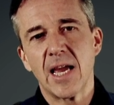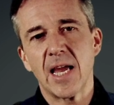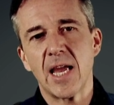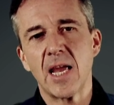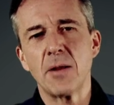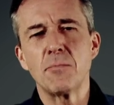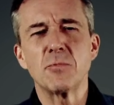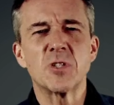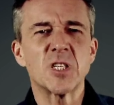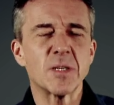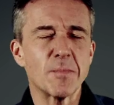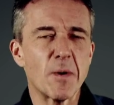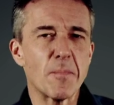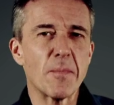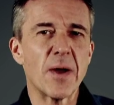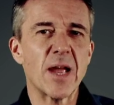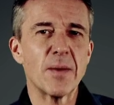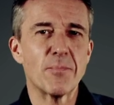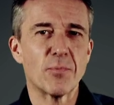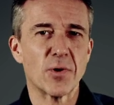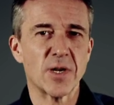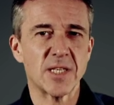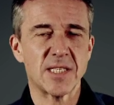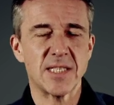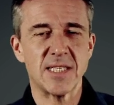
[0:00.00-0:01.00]
In some of my
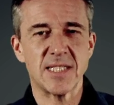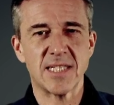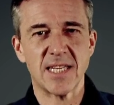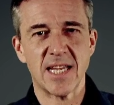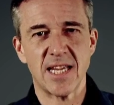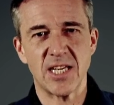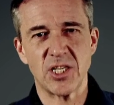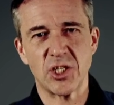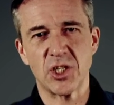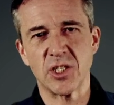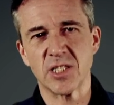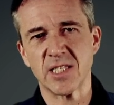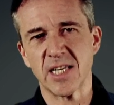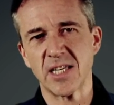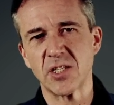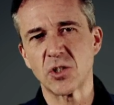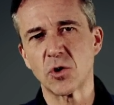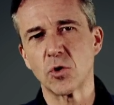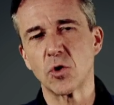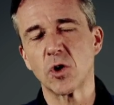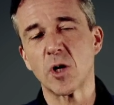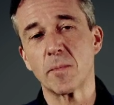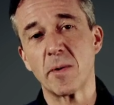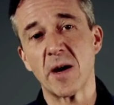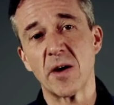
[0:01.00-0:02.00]
presentations, I
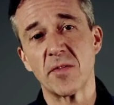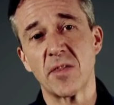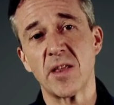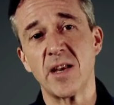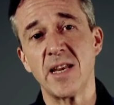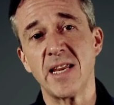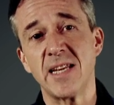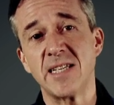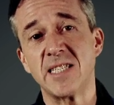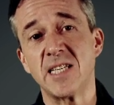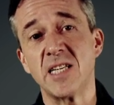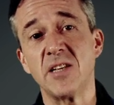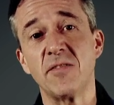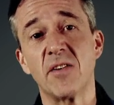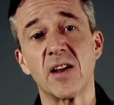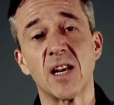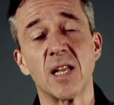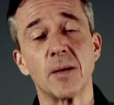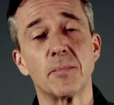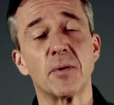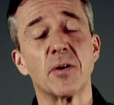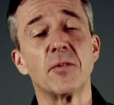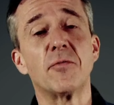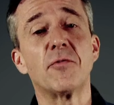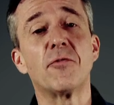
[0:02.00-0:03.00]
talk about the need to
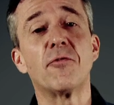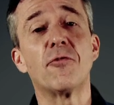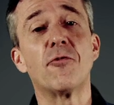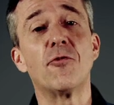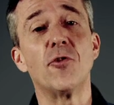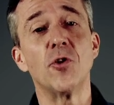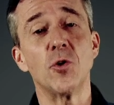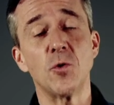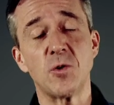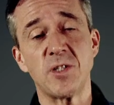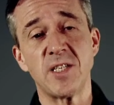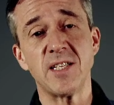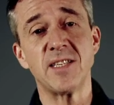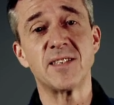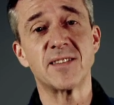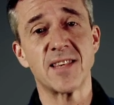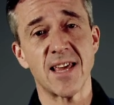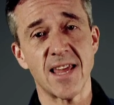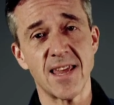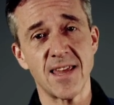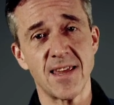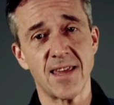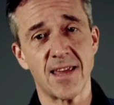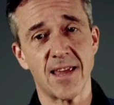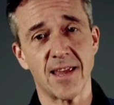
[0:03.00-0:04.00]
develop fruity
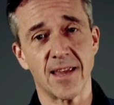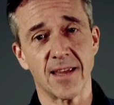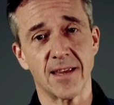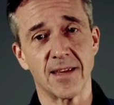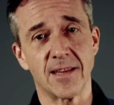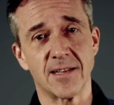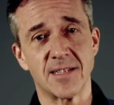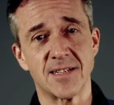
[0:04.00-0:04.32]
thinking,